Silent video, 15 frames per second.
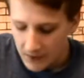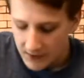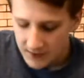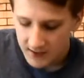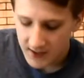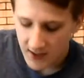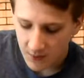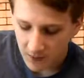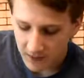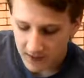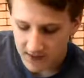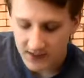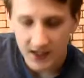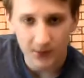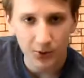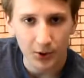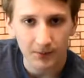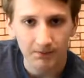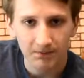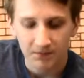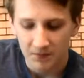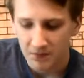Same with this keyboard,
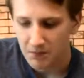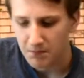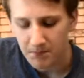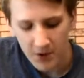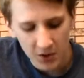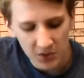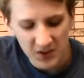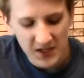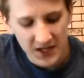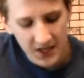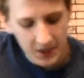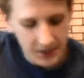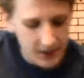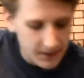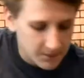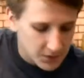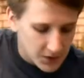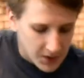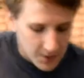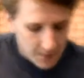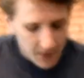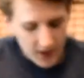barely hear it.
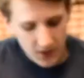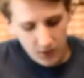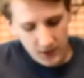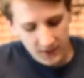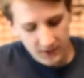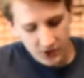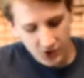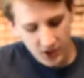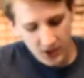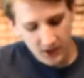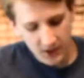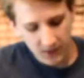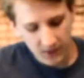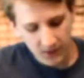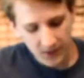But I do like the chiclet